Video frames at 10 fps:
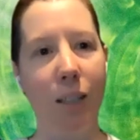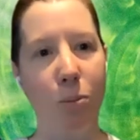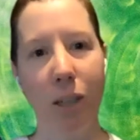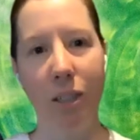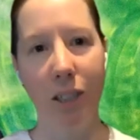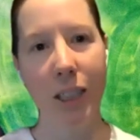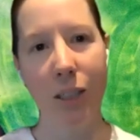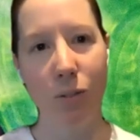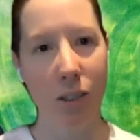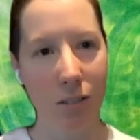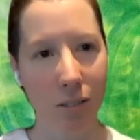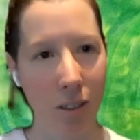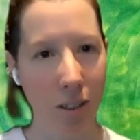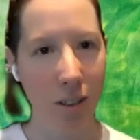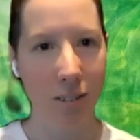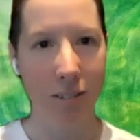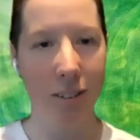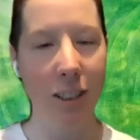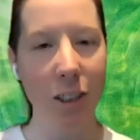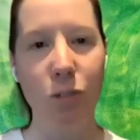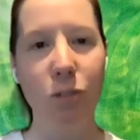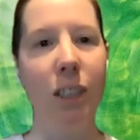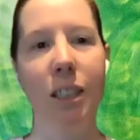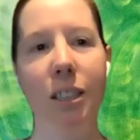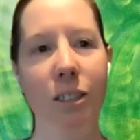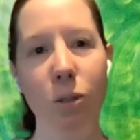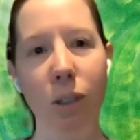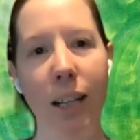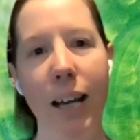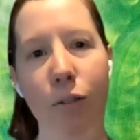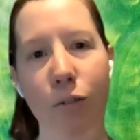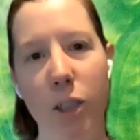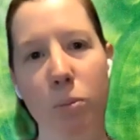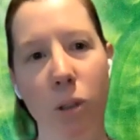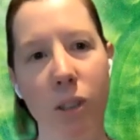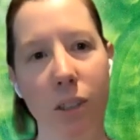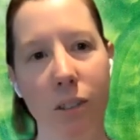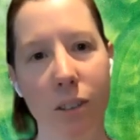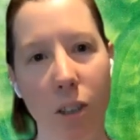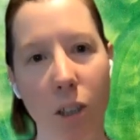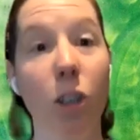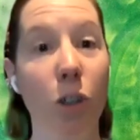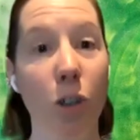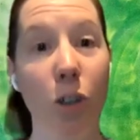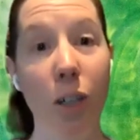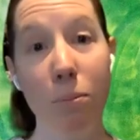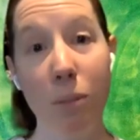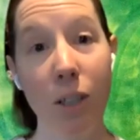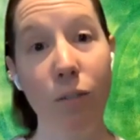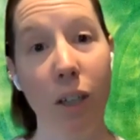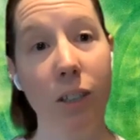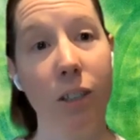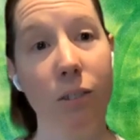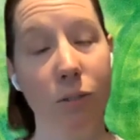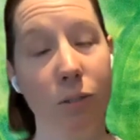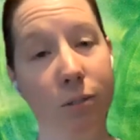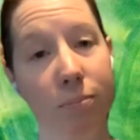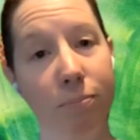ad spend to even that you need to allow Facebook to learn and be effective?